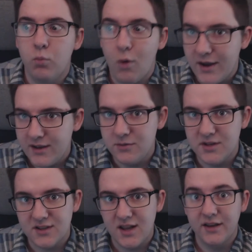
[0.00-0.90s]
why you
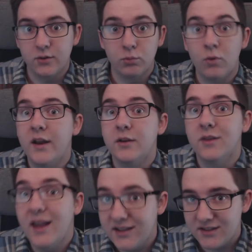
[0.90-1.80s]
disliked or why you
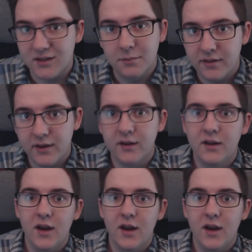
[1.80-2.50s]
like something.